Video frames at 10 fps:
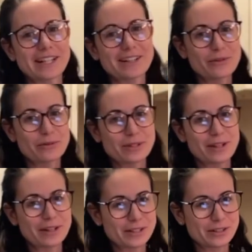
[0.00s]
I know there's a
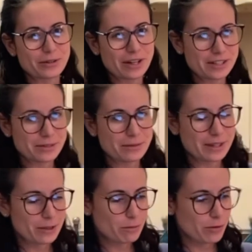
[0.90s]
lot of distraction with
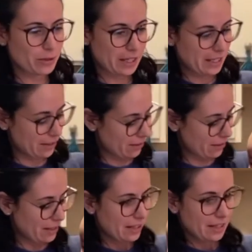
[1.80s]
little boy
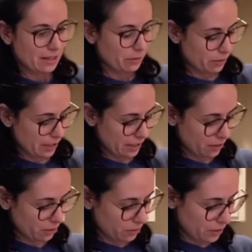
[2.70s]
here. We're getting
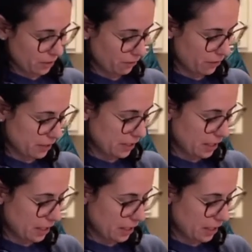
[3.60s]
close to the fussy